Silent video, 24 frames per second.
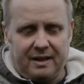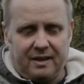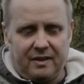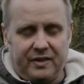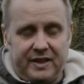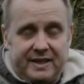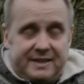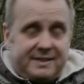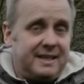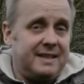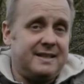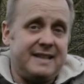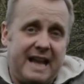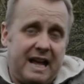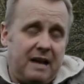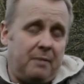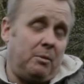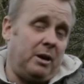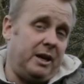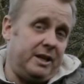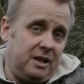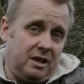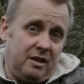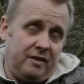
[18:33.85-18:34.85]
this is now
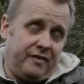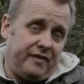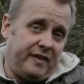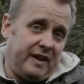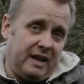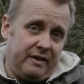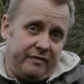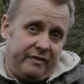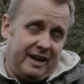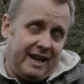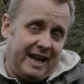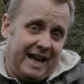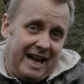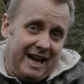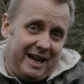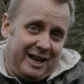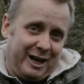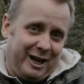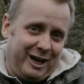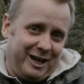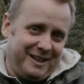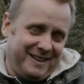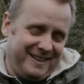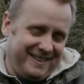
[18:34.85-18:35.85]
my new favourite air
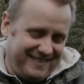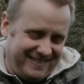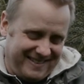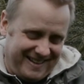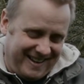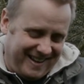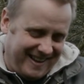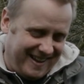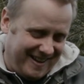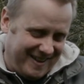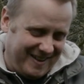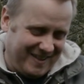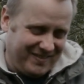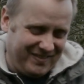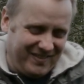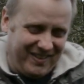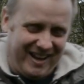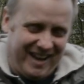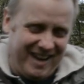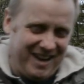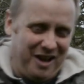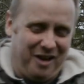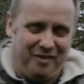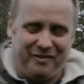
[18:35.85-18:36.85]
gun.
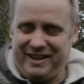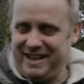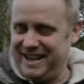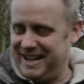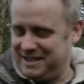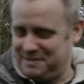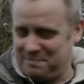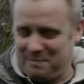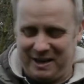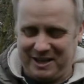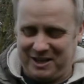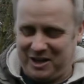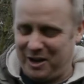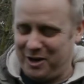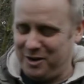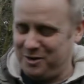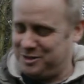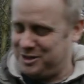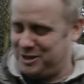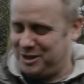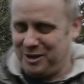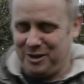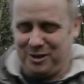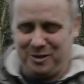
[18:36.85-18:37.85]
I love it. It's my
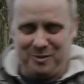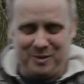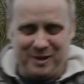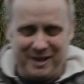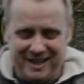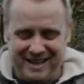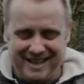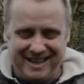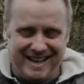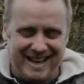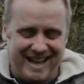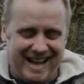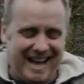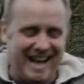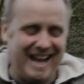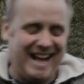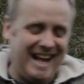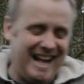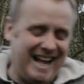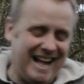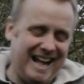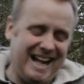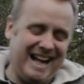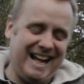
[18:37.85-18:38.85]
go-to.
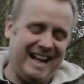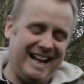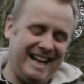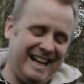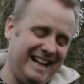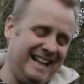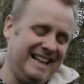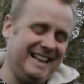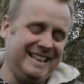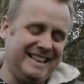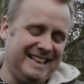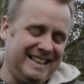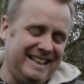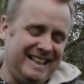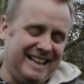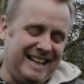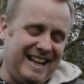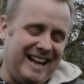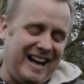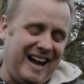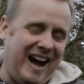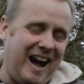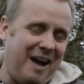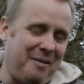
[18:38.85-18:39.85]
I
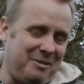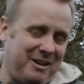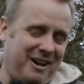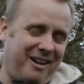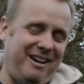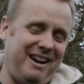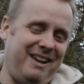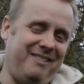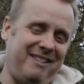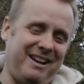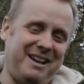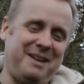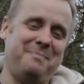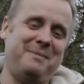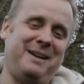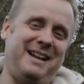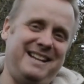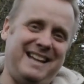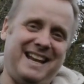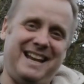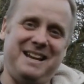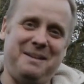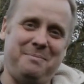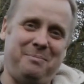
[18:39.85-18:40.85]
would highly
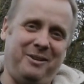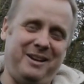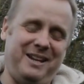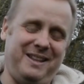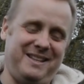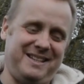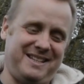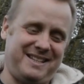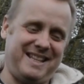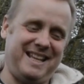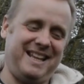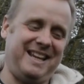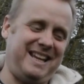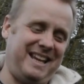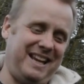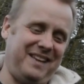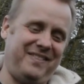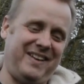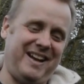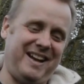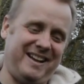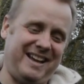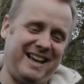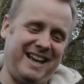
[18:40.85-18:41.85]
recommend anybody that's thinking
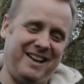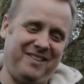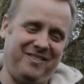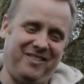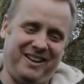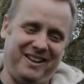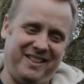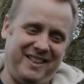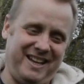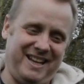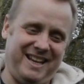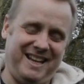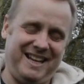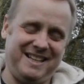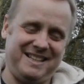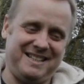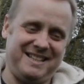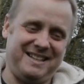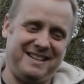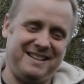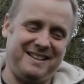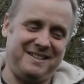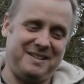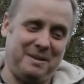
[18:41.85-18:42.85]
about getting one of
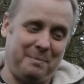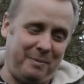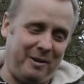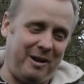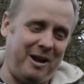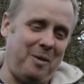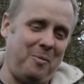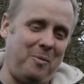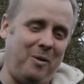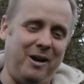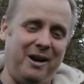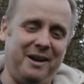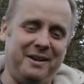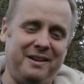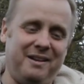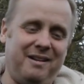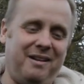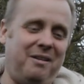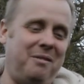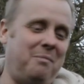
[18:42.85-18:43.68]
these to buy one.